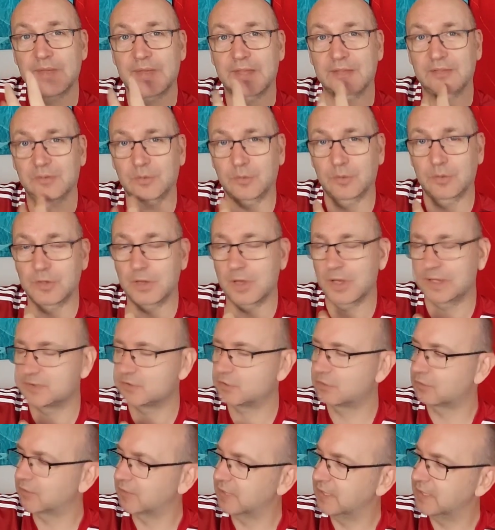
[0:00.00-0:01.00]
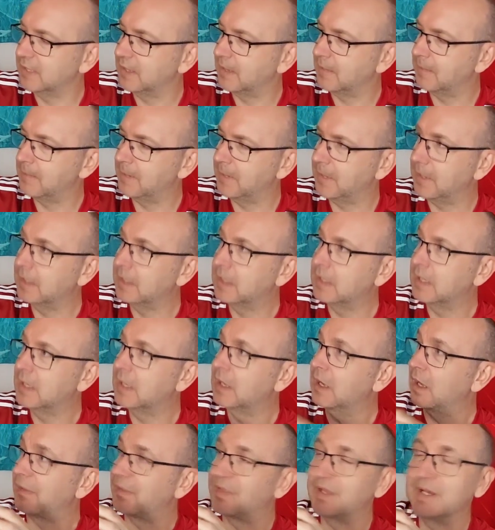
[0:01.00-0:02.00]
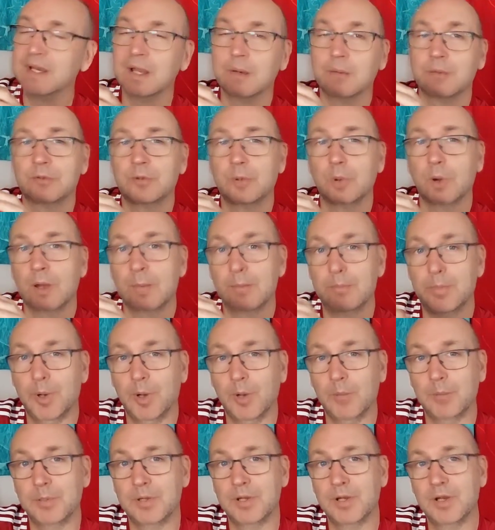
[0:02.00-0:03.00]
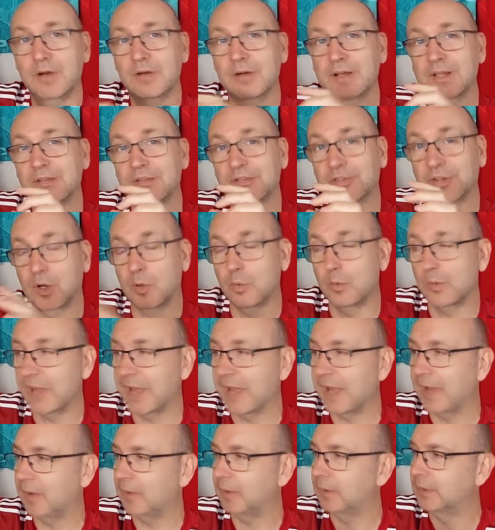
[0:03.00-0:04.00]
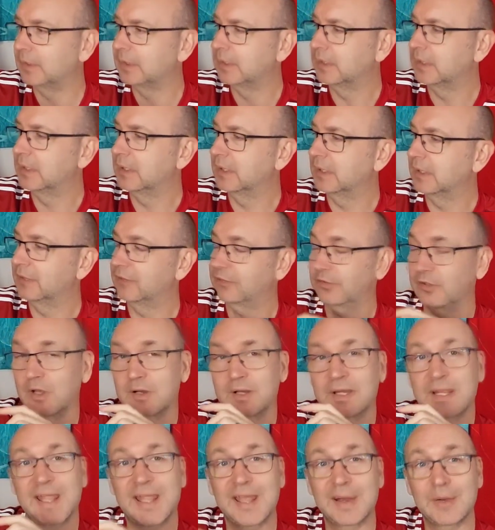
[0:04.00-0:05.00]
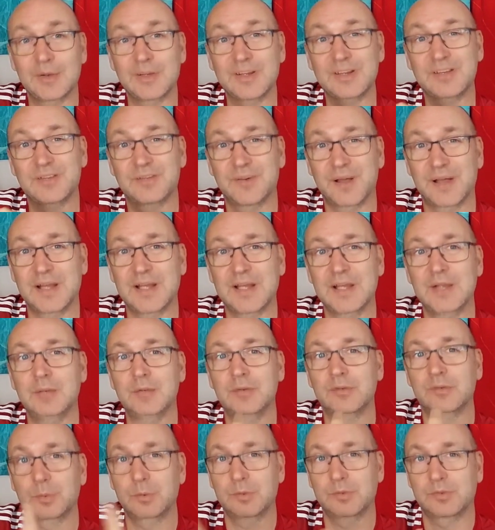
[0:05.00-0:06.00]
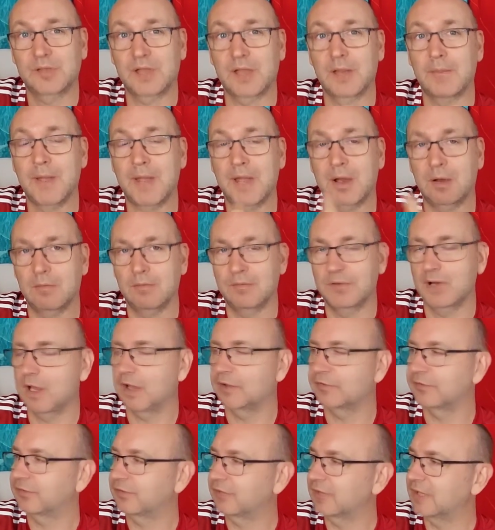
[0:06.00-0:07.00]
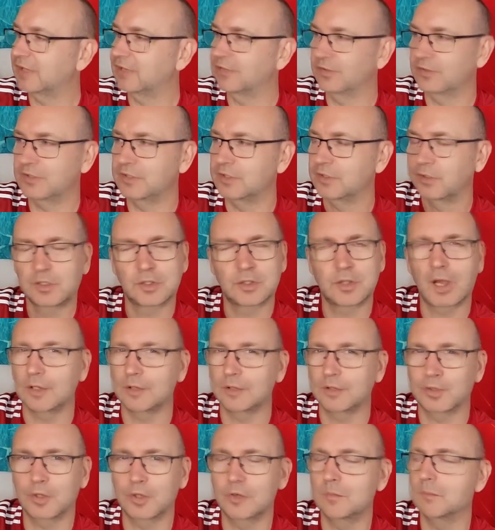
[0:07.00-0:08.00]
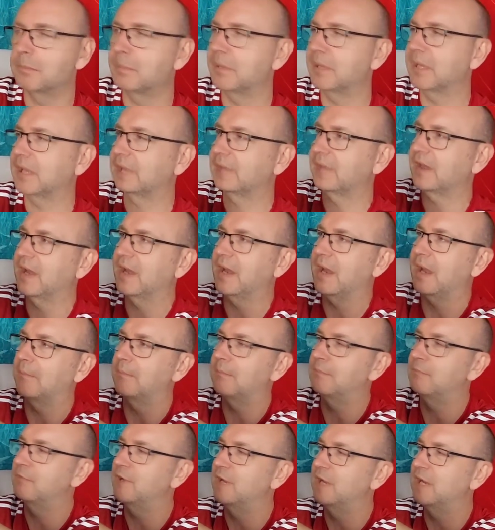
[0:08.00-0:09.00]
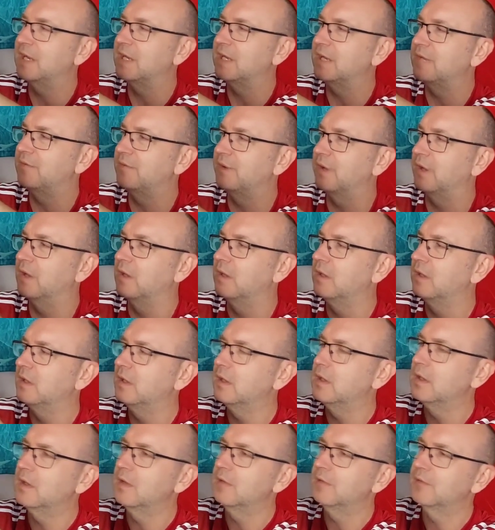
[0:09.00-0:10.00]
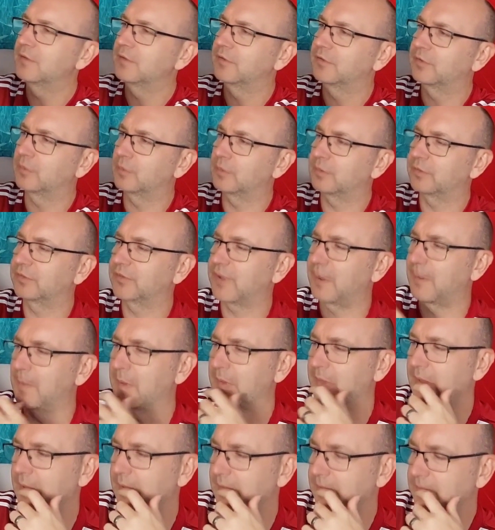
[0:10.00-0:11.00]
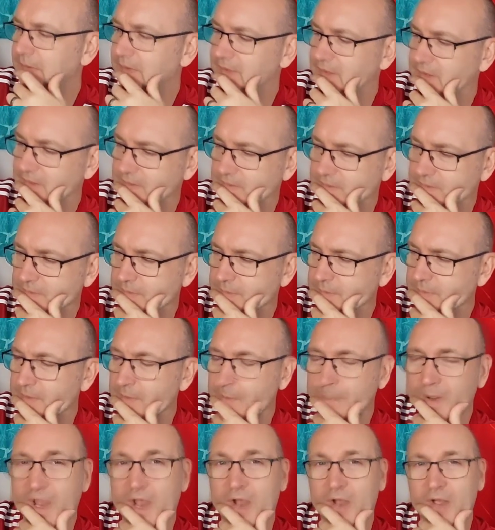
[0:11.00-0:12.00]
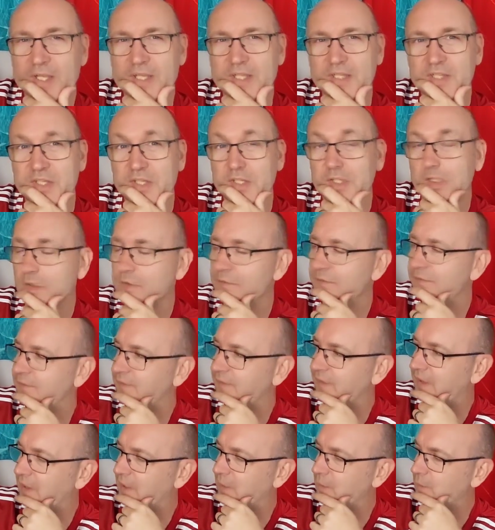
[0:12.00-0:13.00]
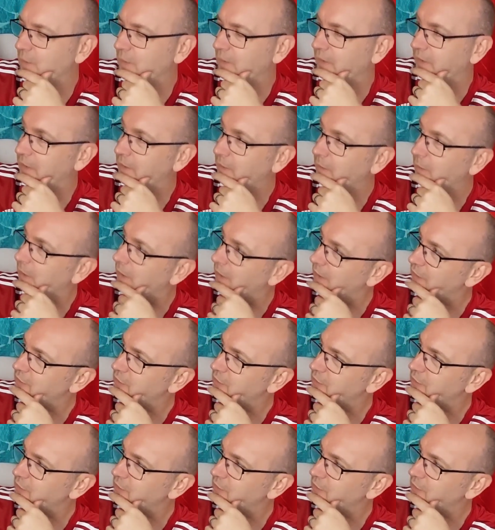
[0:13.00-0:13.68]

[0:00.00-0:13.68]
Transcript: that sort of nice green number. I think that was quite popular. It sold out certainly held its value as we've come out of last season. You couldn't pick that up really for sort of some of the bargains that you could for the home one. And I